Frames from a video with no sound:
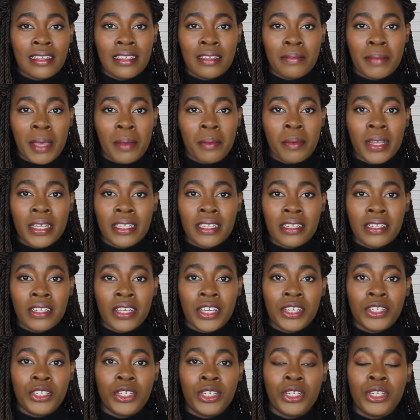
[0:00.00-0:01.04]
in my
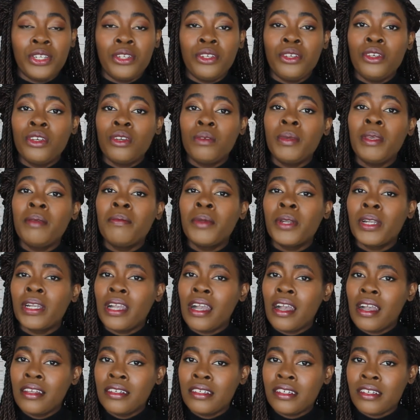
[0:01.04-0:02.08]
presentation, you'll be more
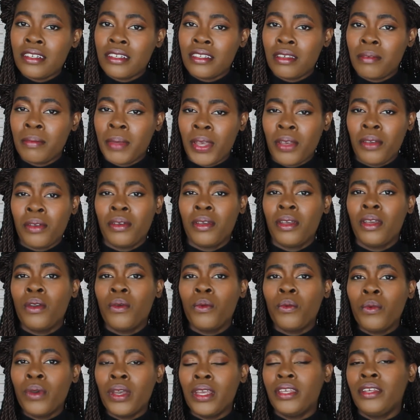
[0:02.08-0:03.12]
conscious about
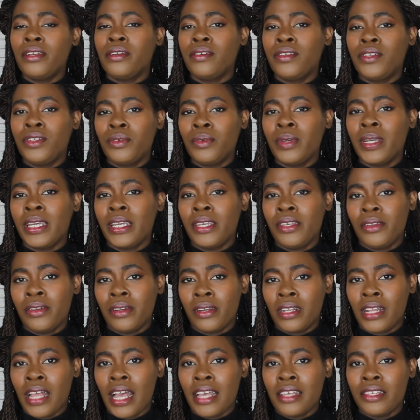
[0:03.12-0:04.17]
what you're doing in your
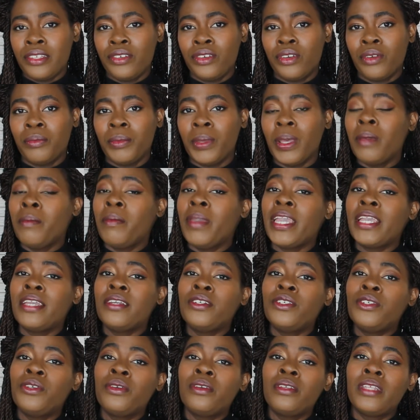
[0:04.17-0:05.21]
classroom and making
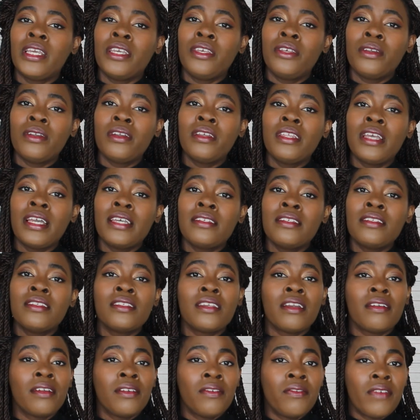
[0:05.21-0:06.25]
sure that your lessons
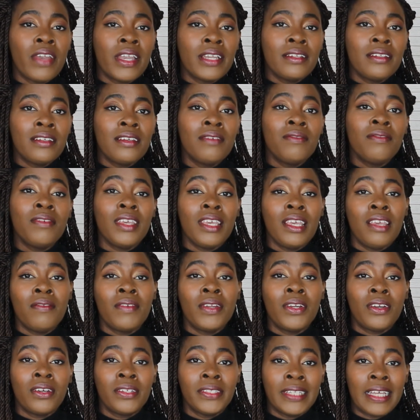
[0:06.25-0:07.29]
are effective
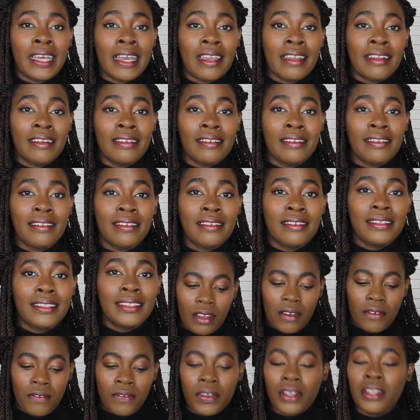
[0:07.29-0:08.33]
even online.
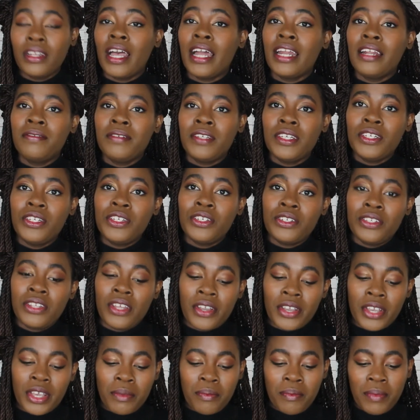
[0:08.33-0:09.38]
For a lot of teachers,
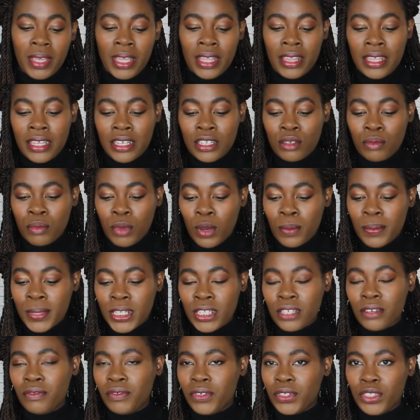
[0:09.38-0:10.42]
there can be these
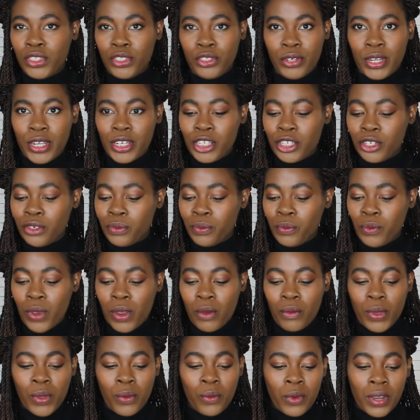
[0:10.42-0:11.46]
moments of frustration
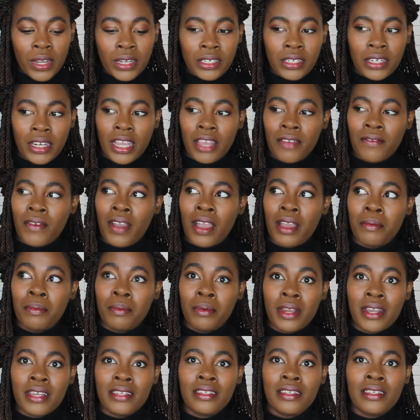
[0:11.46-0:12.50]
where we wonder if our
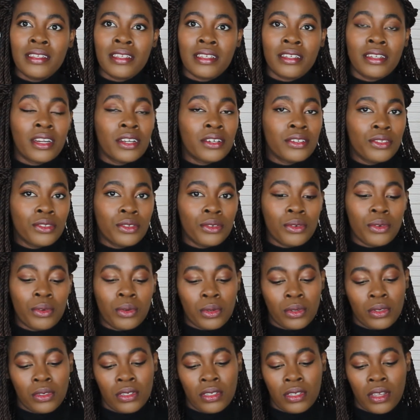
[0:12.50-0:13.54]
presence in our
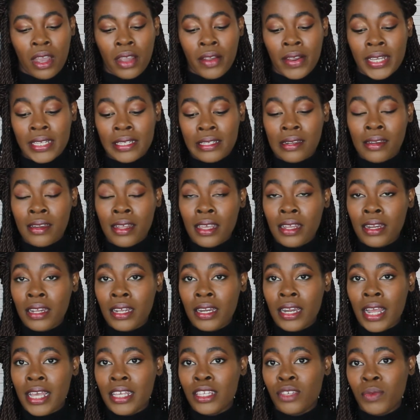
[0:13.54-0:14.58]
schools are as
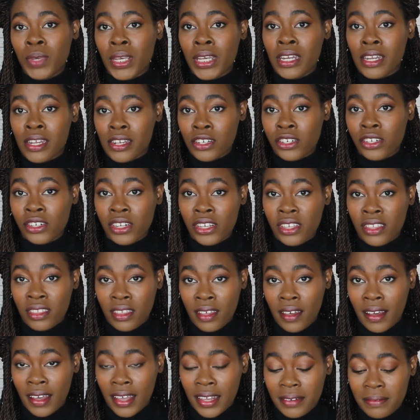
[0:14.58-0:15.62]
needed as we initially
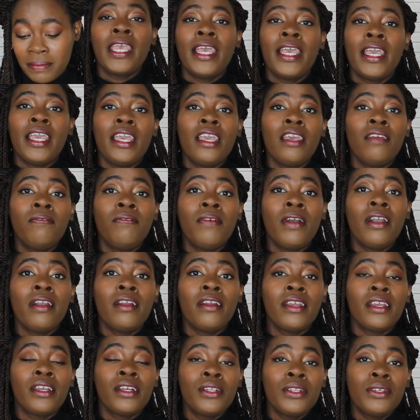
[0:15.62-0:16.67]
thought. If our
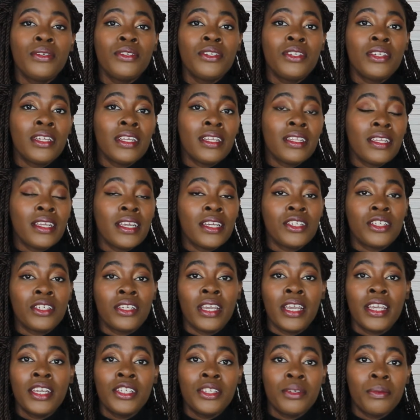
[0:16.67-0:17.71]
inclusion in the
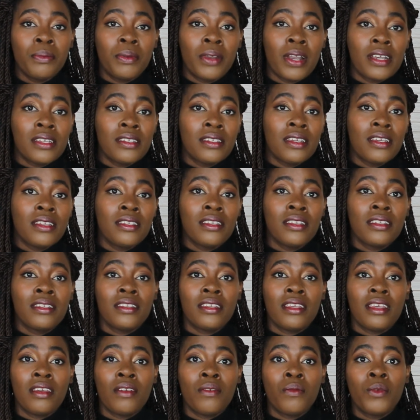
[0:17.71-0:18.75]
education process is
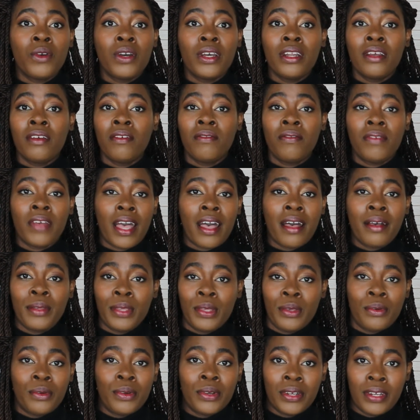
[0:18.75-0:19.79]
one of
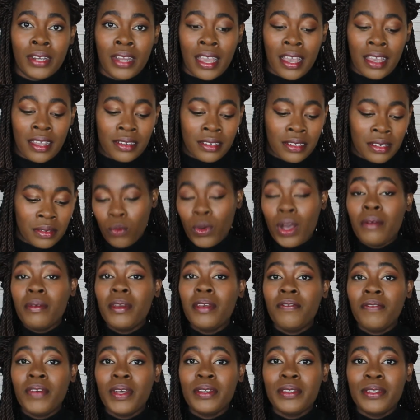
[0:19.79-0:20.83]
value or not. What we
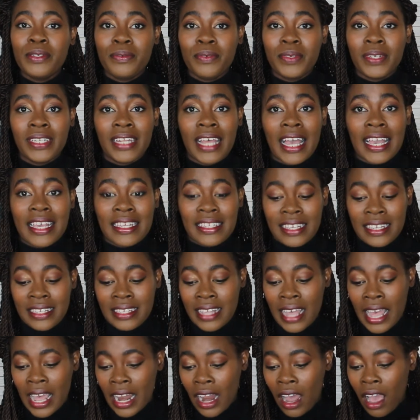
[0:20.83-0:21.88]
fail to realize is
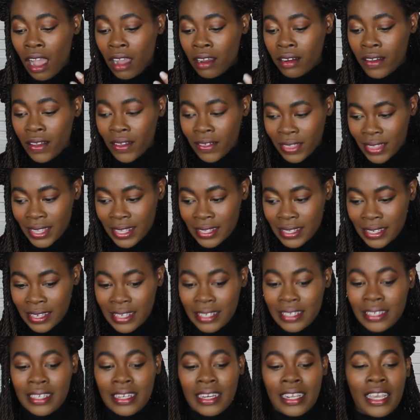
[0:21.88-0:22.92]
that our
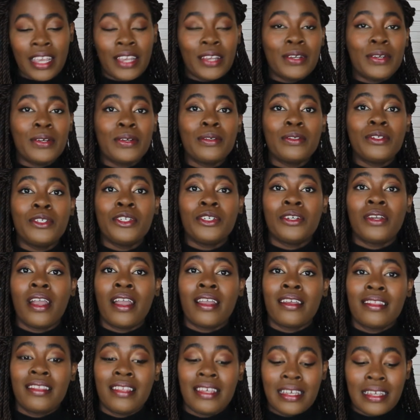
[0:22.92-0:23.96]
authenticity and culture
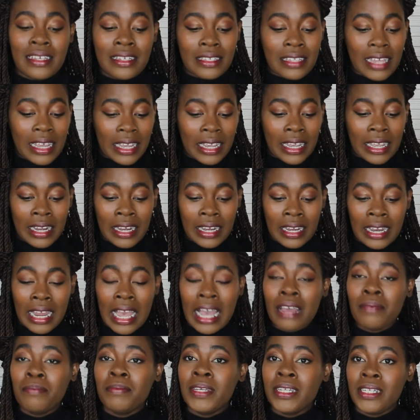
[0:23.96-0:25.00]
are things that
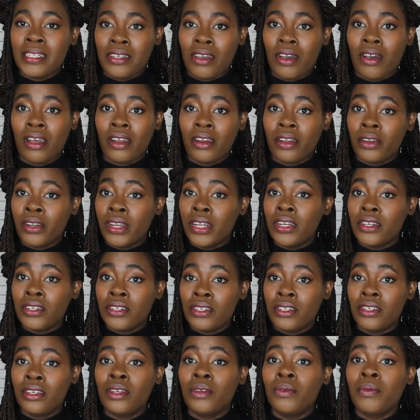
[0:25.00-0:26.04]
cannot be taught or
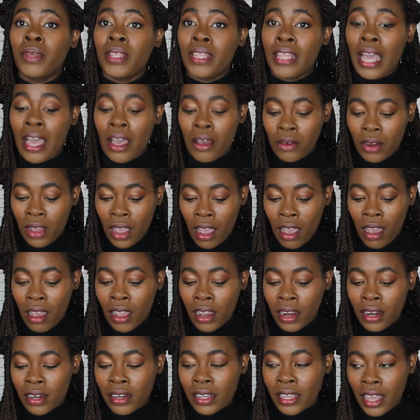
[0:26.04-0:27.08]
understood without
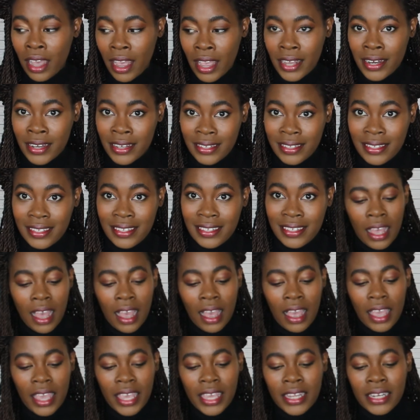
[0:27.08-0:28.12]
our guidance.
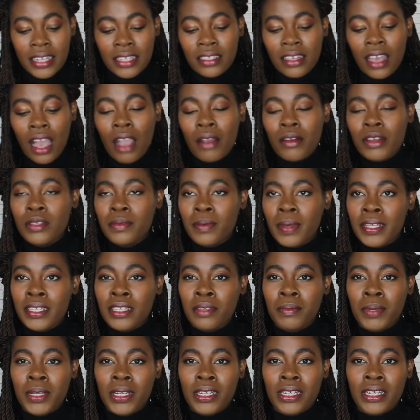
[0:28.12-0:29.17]
It is our
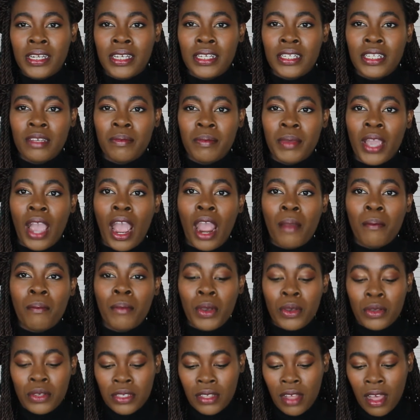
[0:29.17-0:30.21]
responsibility to be our
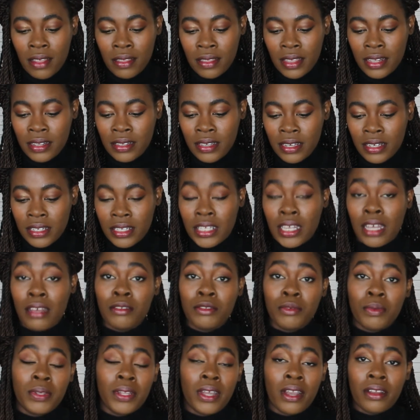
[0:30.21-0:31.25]
most authentic
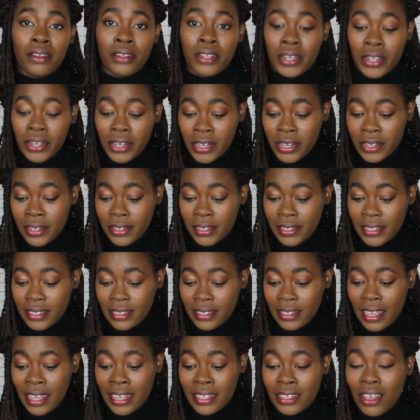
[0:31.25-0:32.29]
selves with our learners
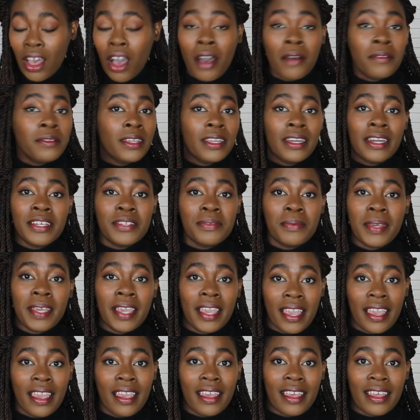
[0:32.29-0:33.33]
as often as we
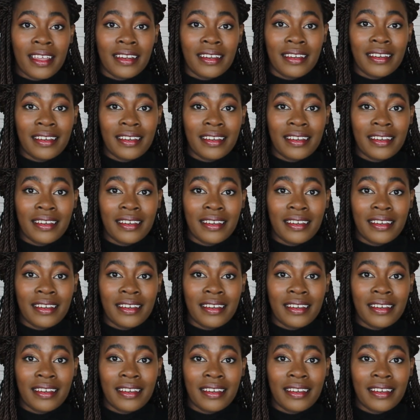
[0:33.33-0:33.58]
can.